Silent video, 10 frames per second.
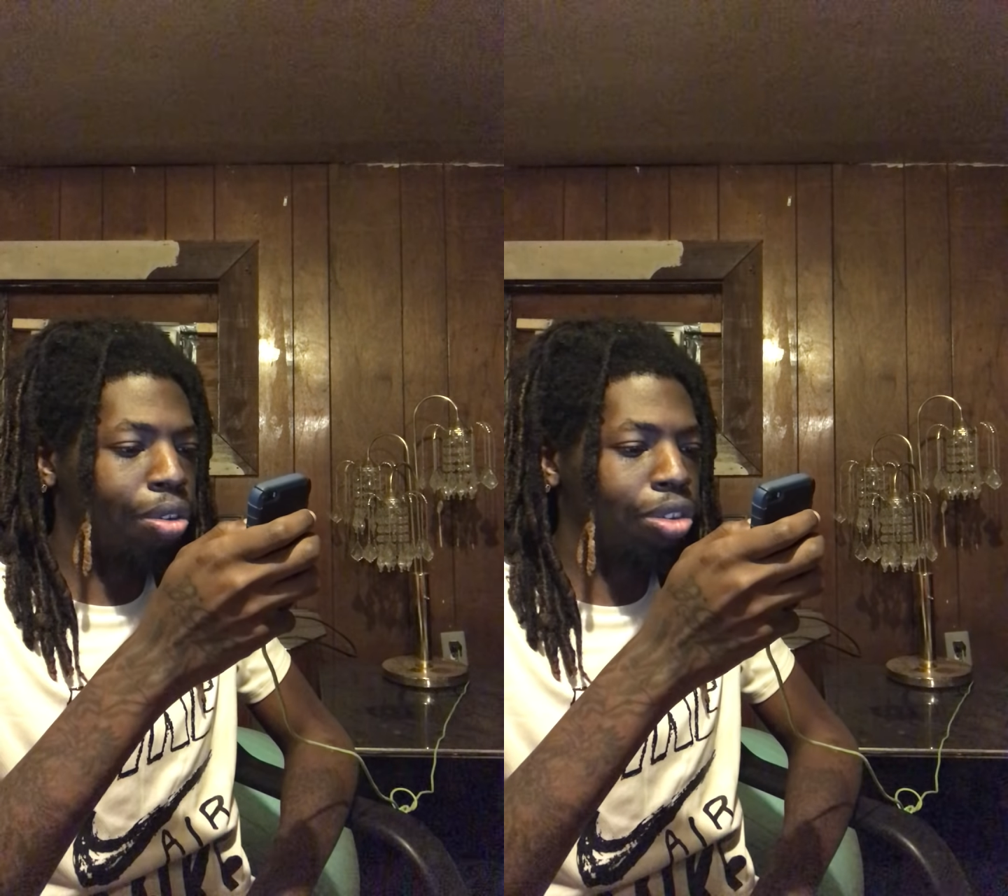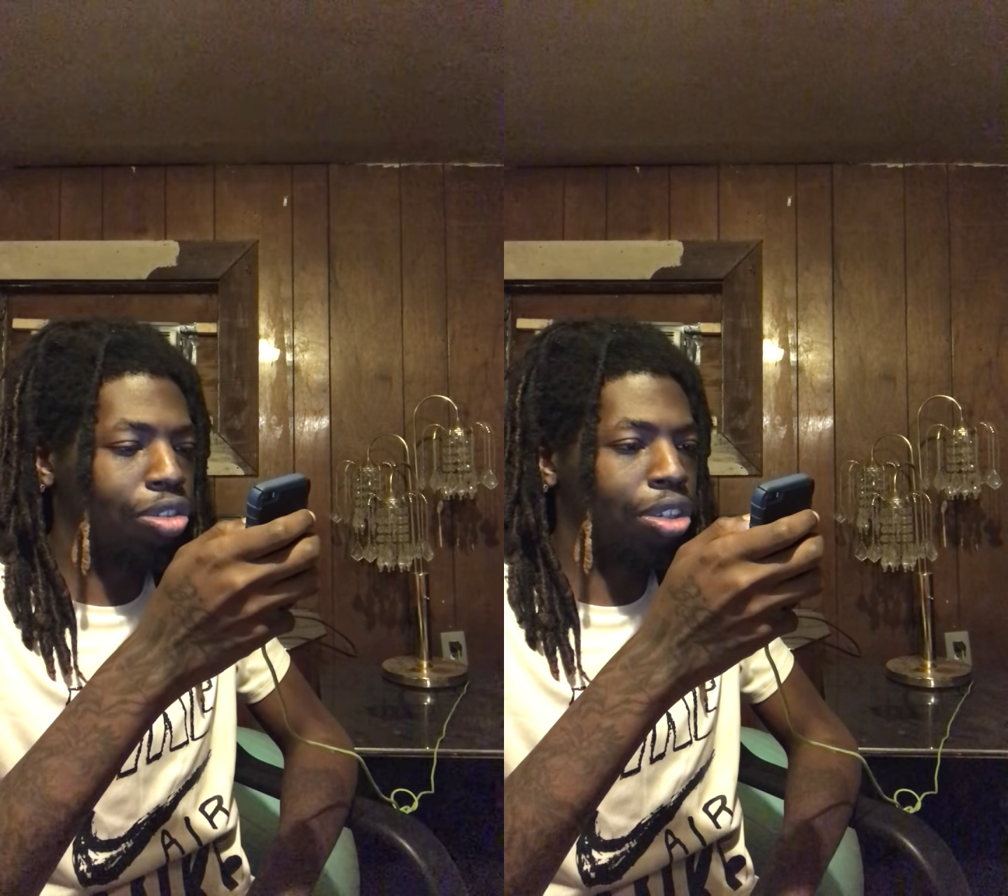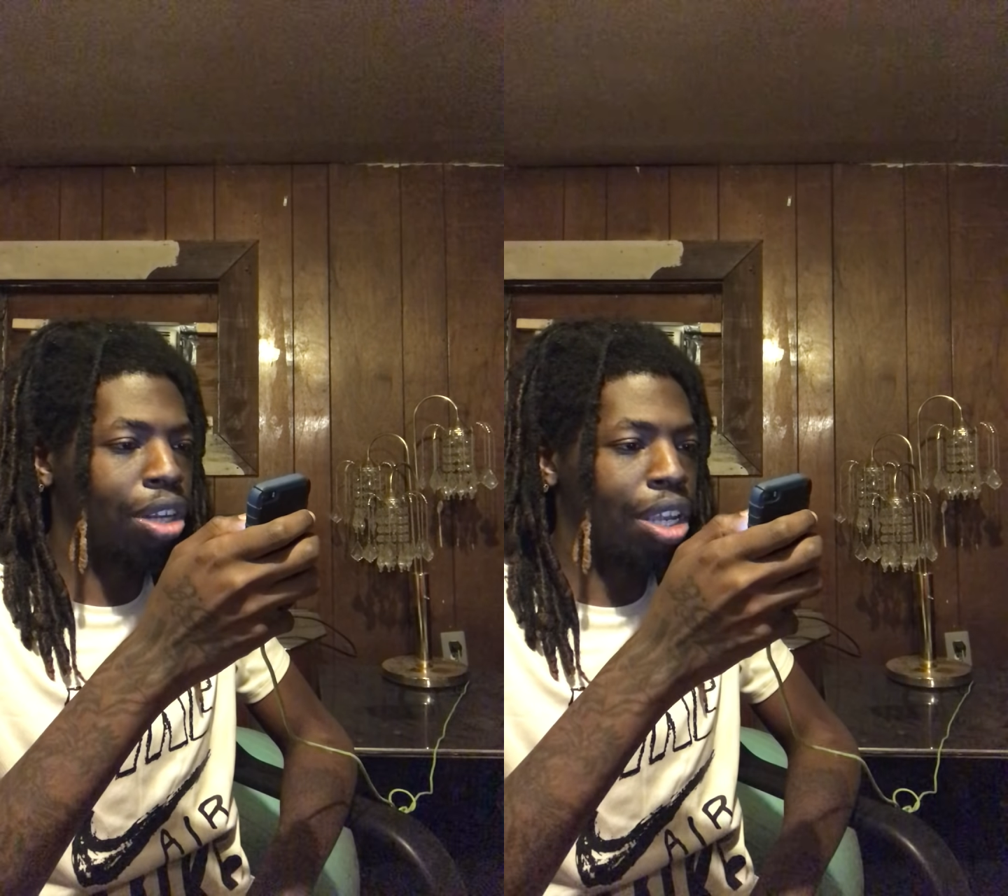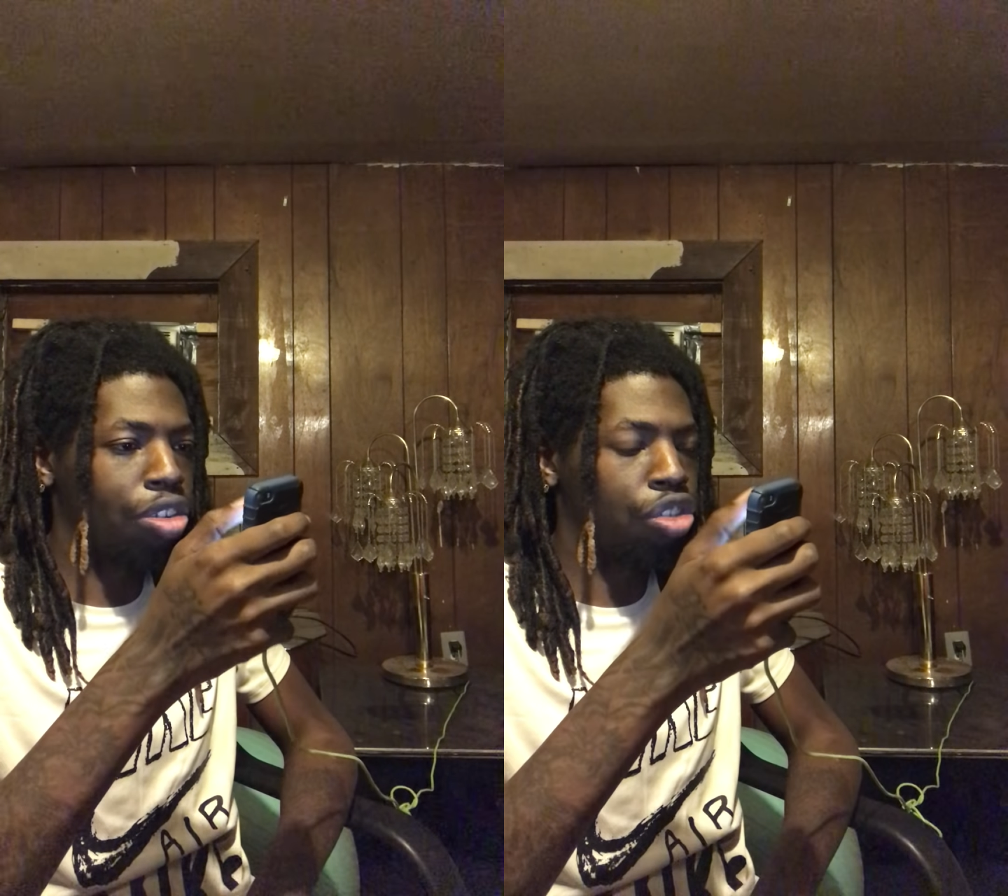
because today is